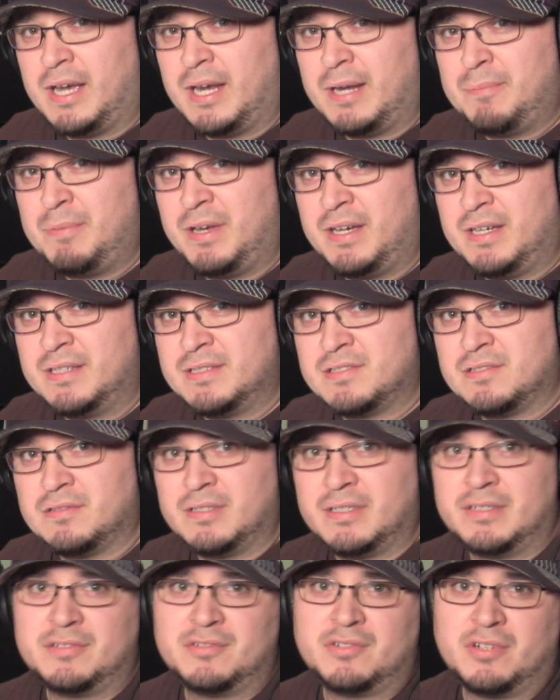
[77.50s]
iPad so
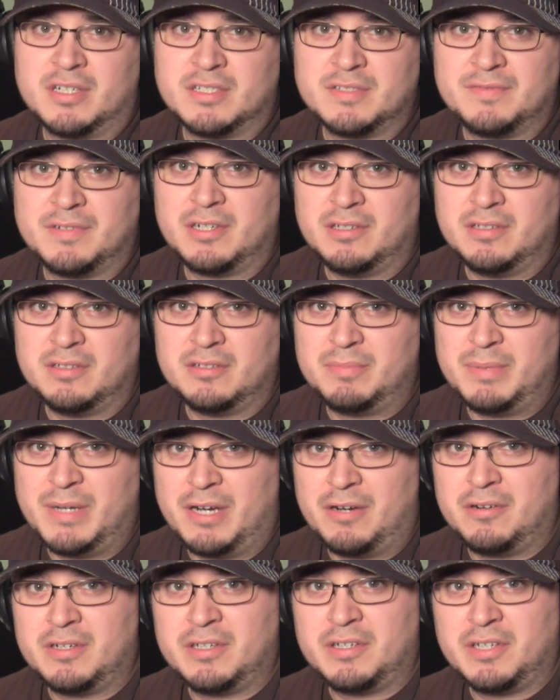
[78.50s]
that it draws very little
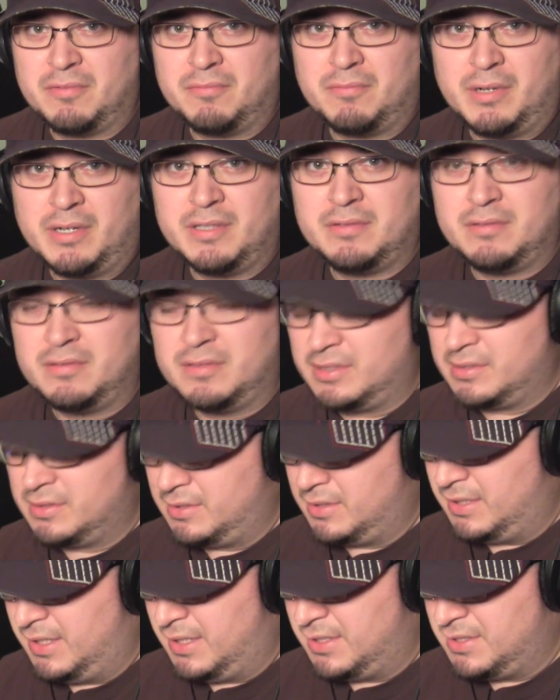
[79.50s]
power and you can run it through the
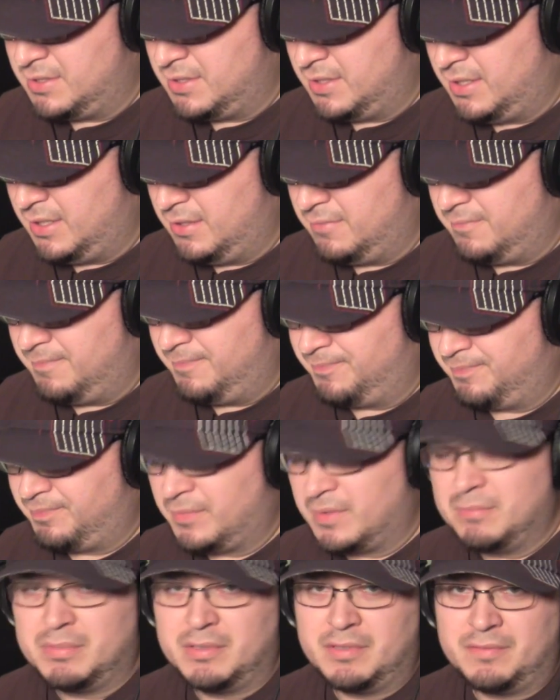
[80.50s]
connection kit.
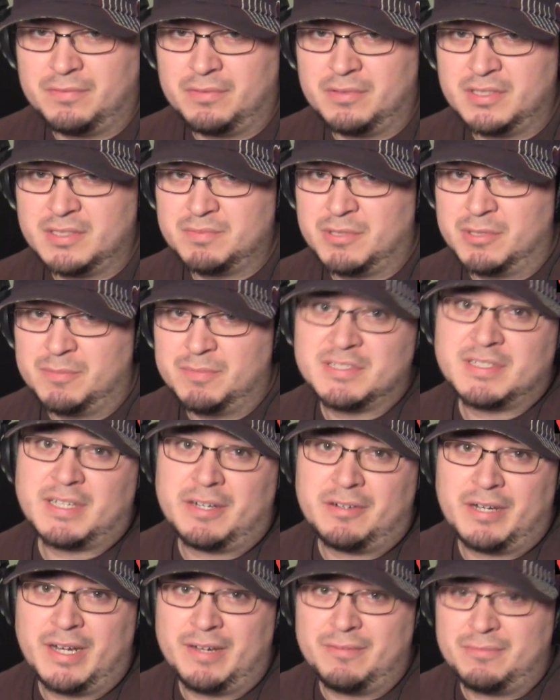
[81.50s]
But for this purpose, I
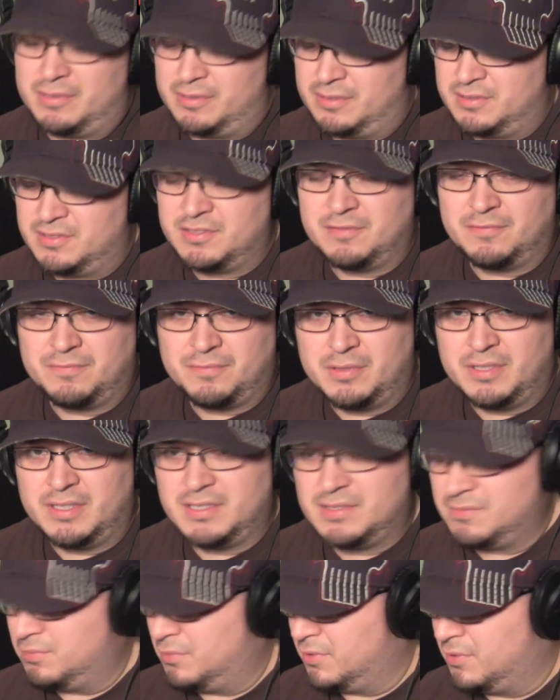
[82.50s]
don't have one of those. So for
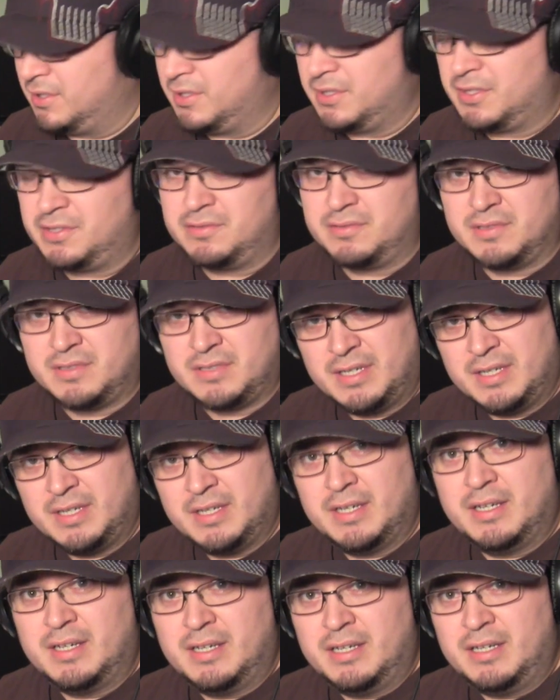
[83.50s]
this, we're going to use
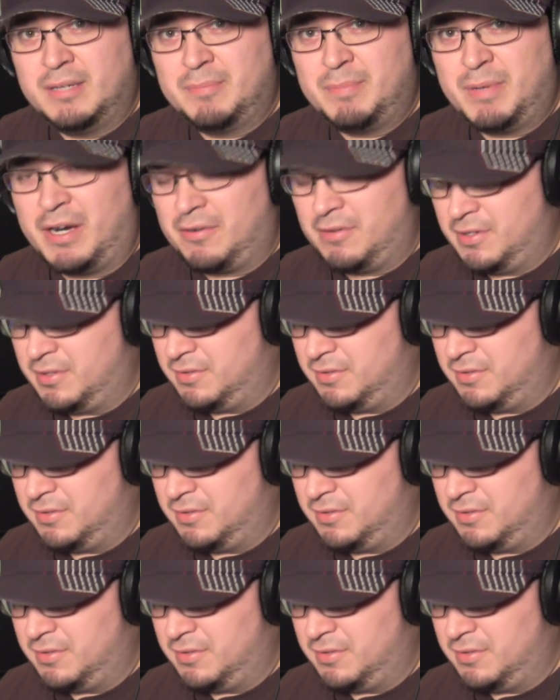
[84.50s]
a powered